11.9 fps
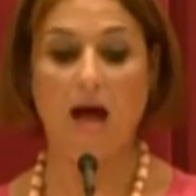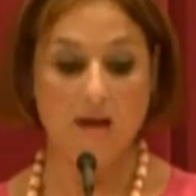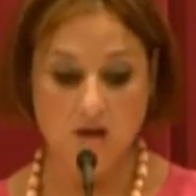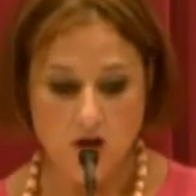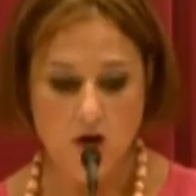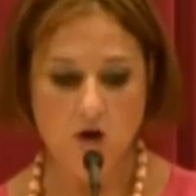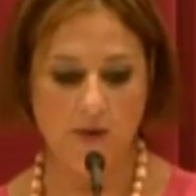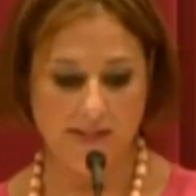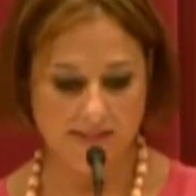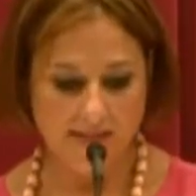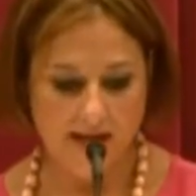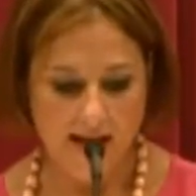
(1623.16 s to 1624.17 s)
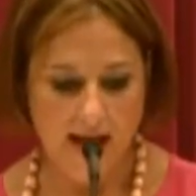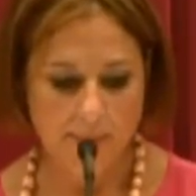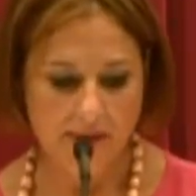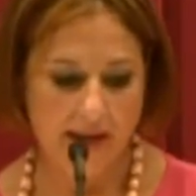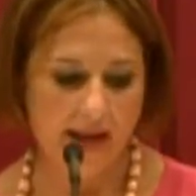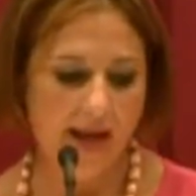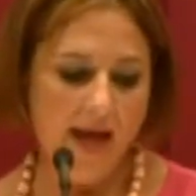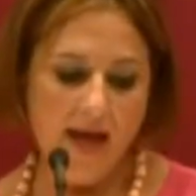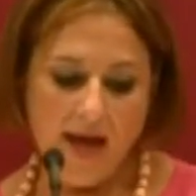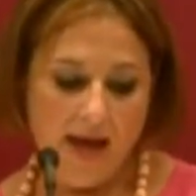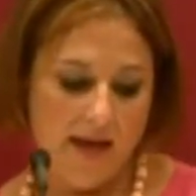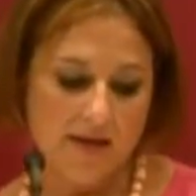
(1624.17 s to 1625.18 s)
know it's not happening.
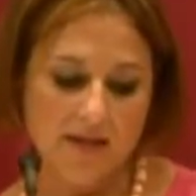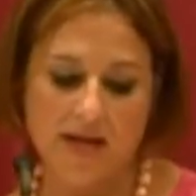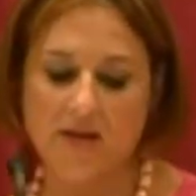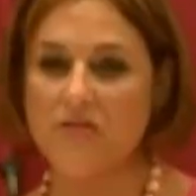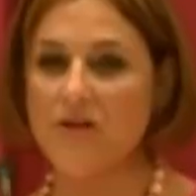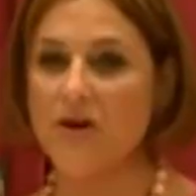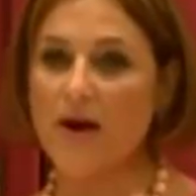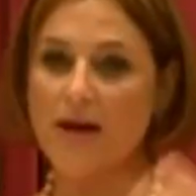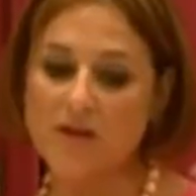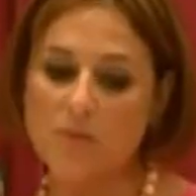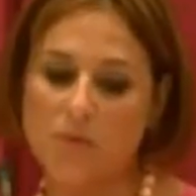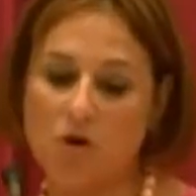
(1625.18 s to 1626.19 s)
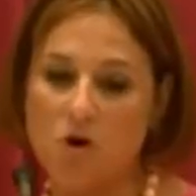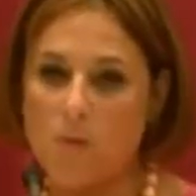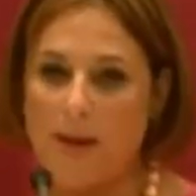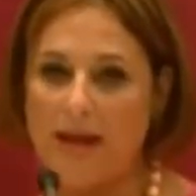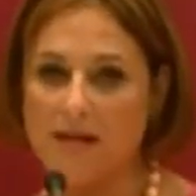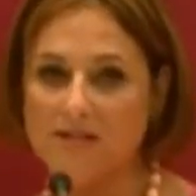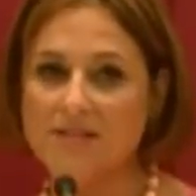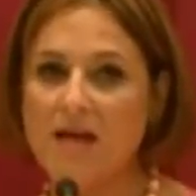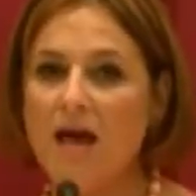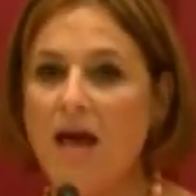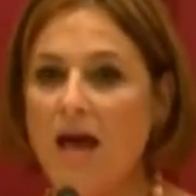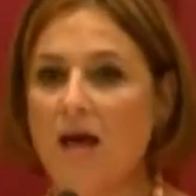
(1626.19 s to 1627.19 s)
And like, they're having a bromance,
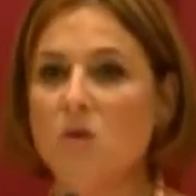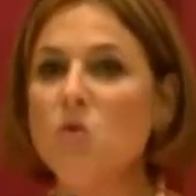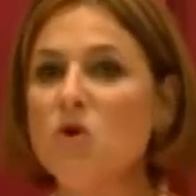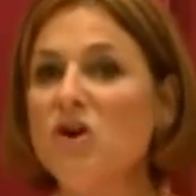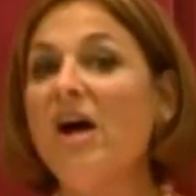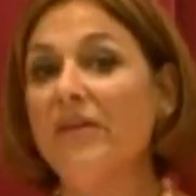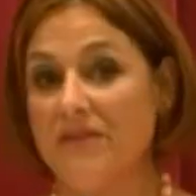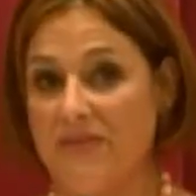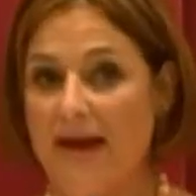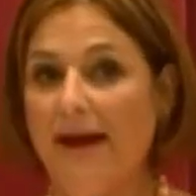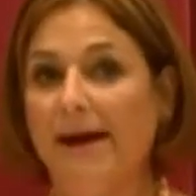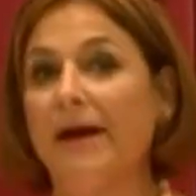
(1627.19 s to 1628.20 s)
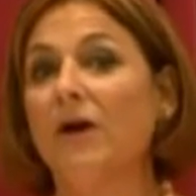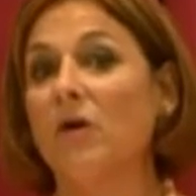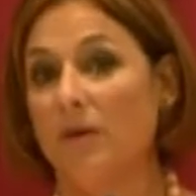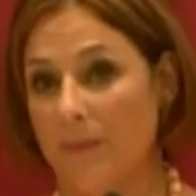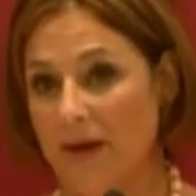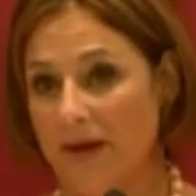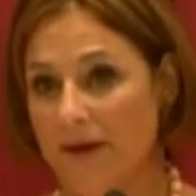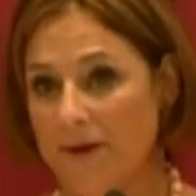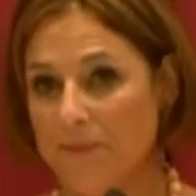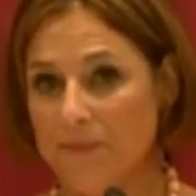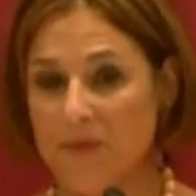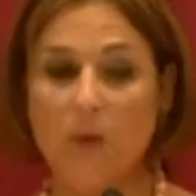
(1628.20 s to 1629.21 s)
and we're all in the harem.
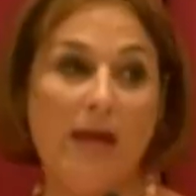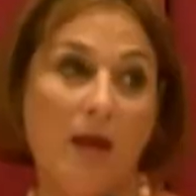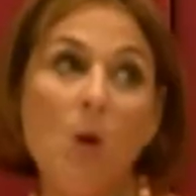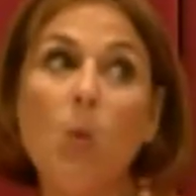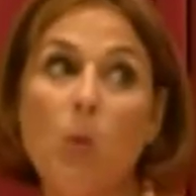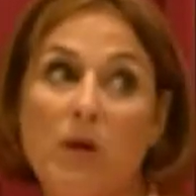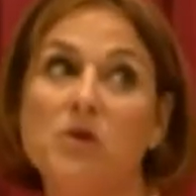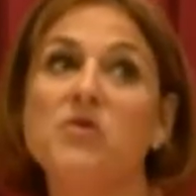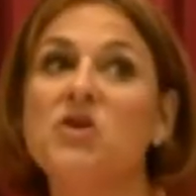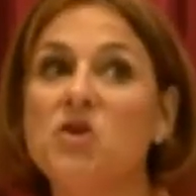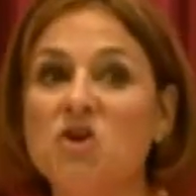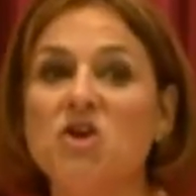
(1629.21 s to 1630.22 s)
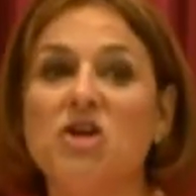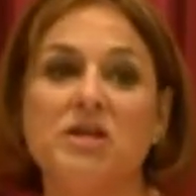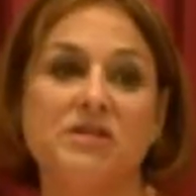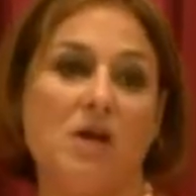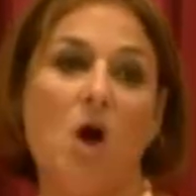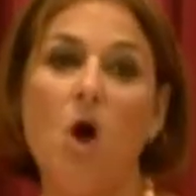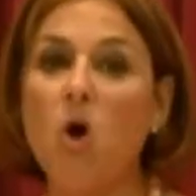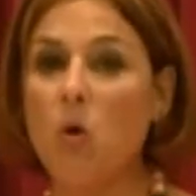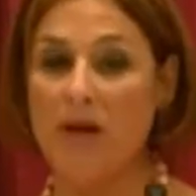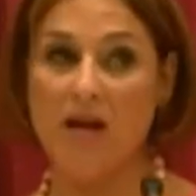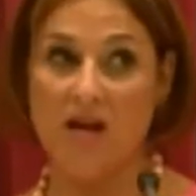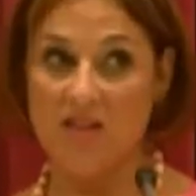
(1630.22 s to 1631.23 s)
Okay, we're the girls
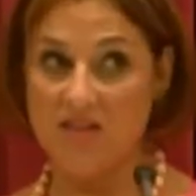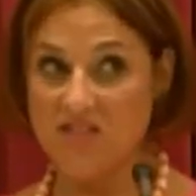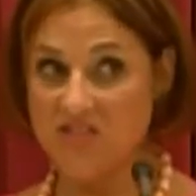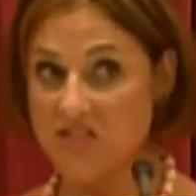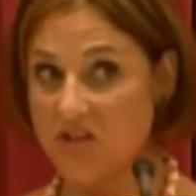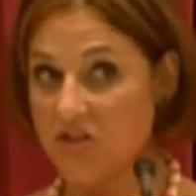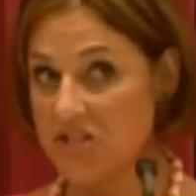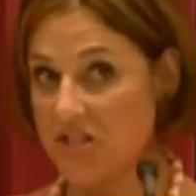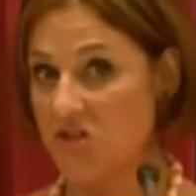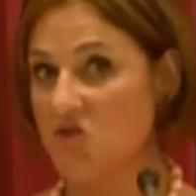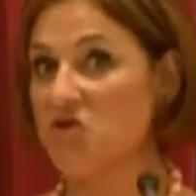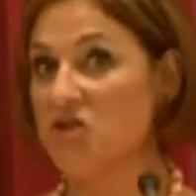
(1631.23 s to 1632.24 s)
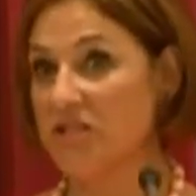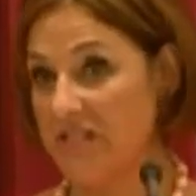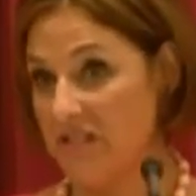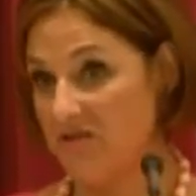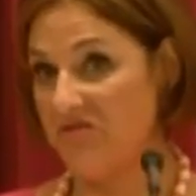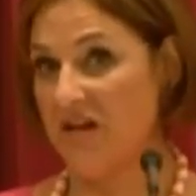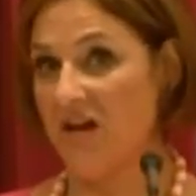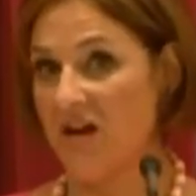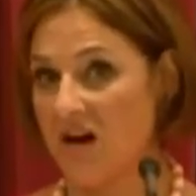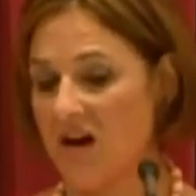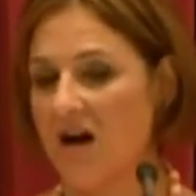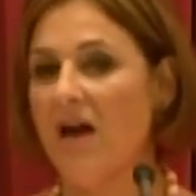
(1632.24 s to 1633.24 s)
hoping the Sultan crooks his
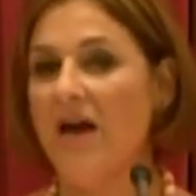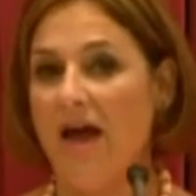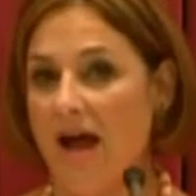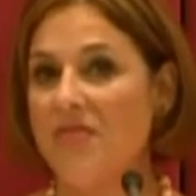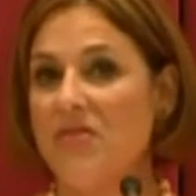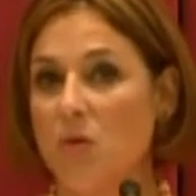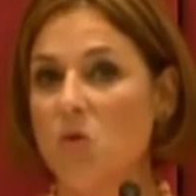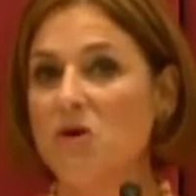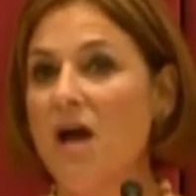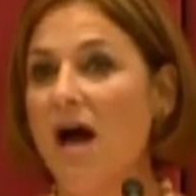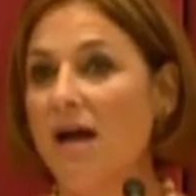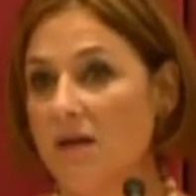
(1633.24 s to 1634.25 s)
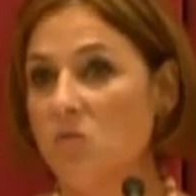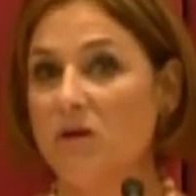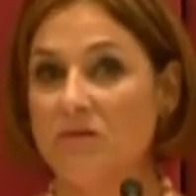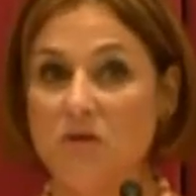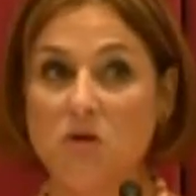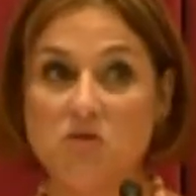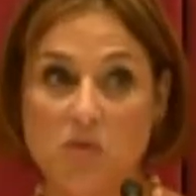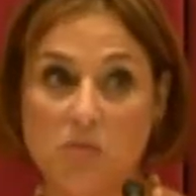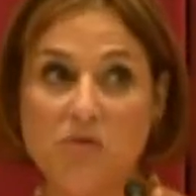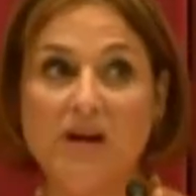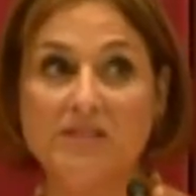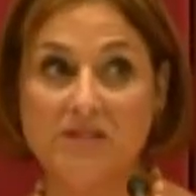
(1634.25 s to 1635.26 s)
finger and that we're not in one of those
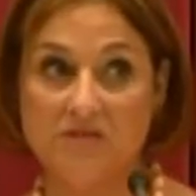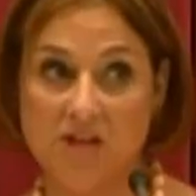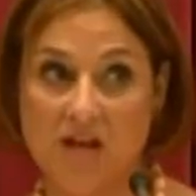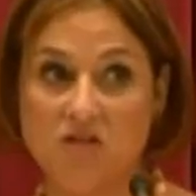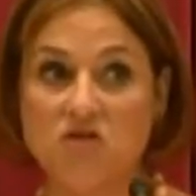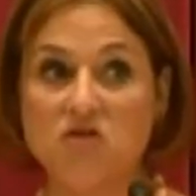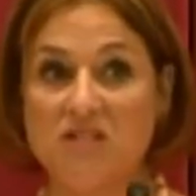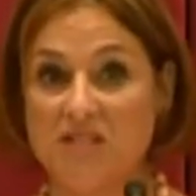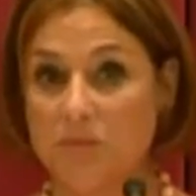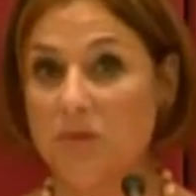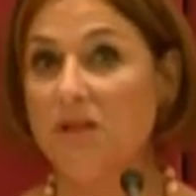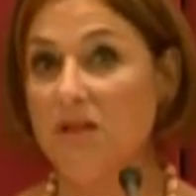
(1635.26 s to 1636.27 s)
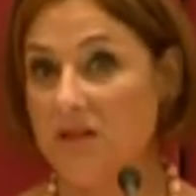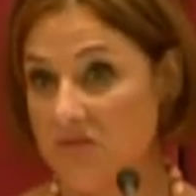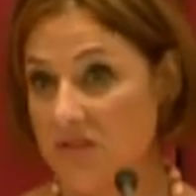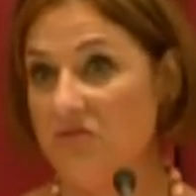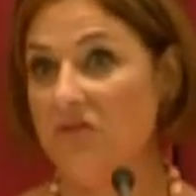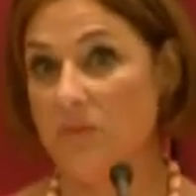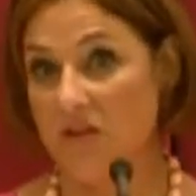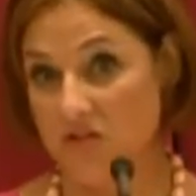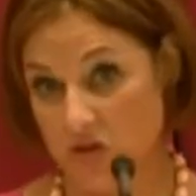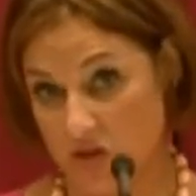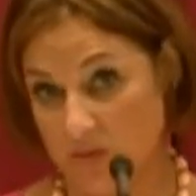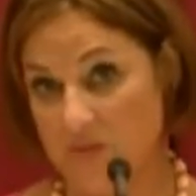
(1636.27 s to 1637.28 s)
repressive countries that believes in female
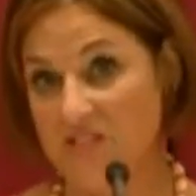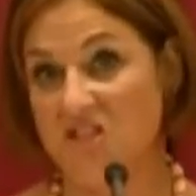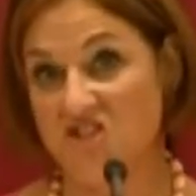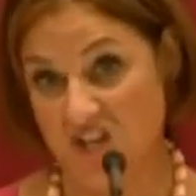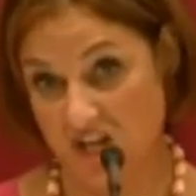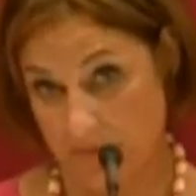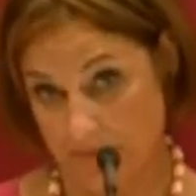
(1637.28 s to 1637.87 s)
circumcision,